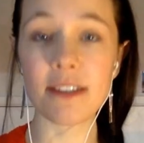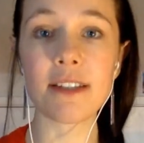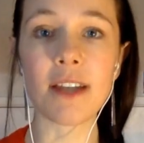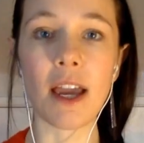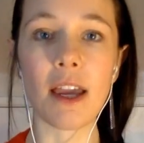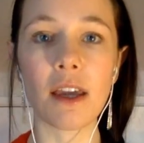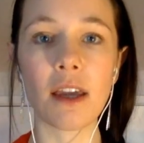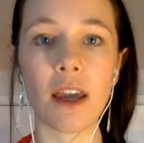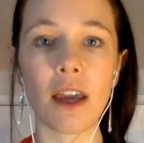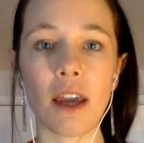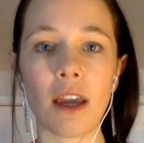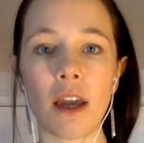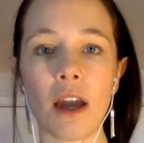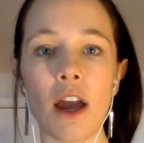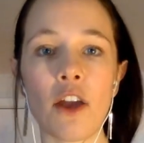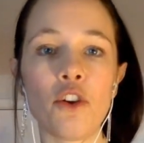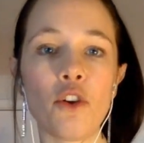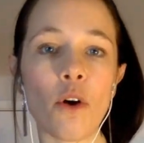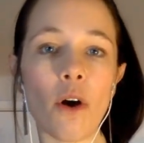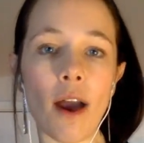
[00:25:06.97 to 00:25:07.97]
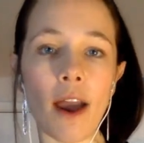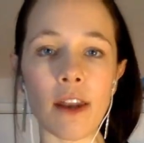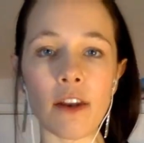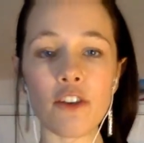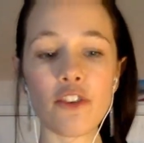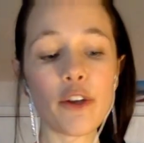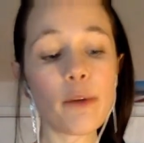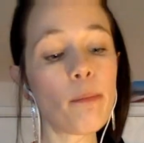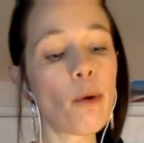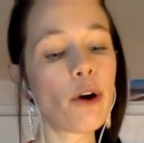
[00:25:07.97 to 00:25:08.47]
taking. And your
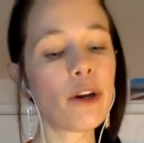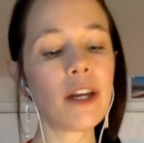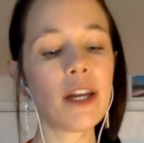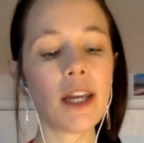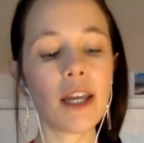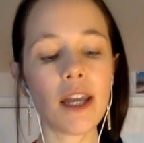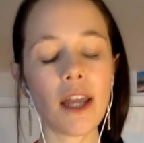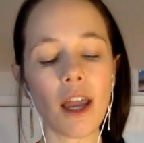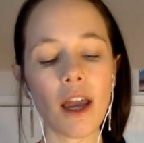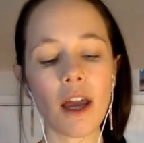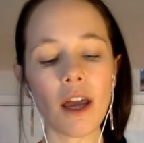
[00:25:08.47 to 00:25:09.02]
energy body